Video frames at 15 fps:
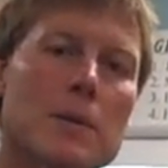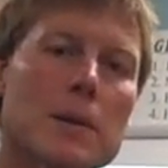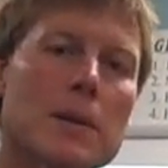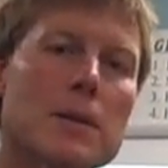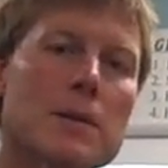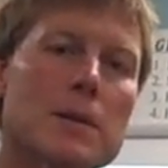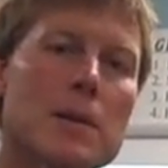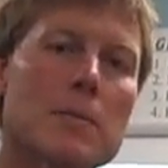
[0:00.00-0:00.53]

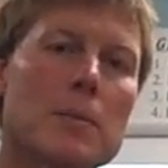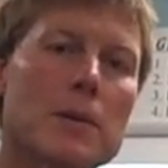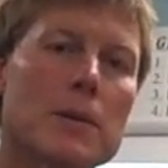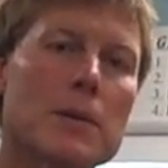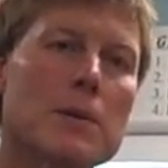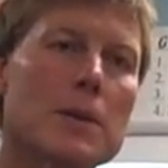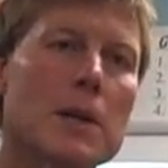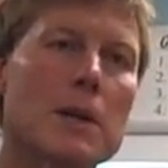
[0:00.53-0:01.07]
really simple
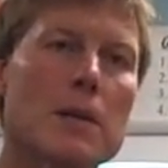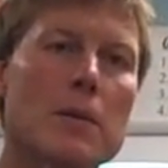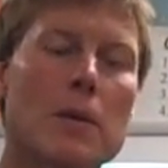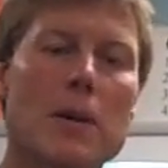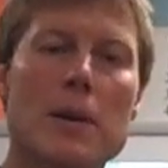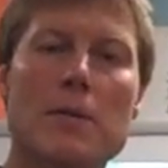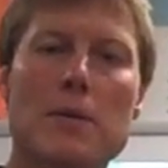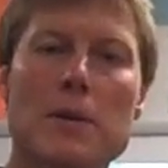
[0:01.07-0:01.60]
is that
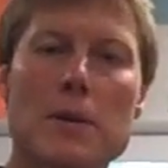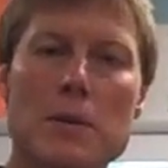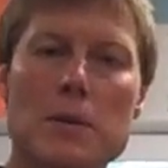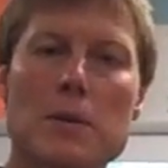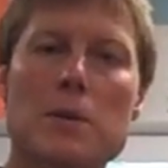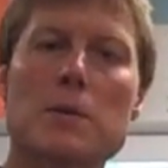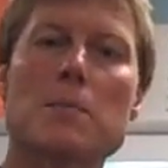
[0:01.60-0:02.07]
all you have to do is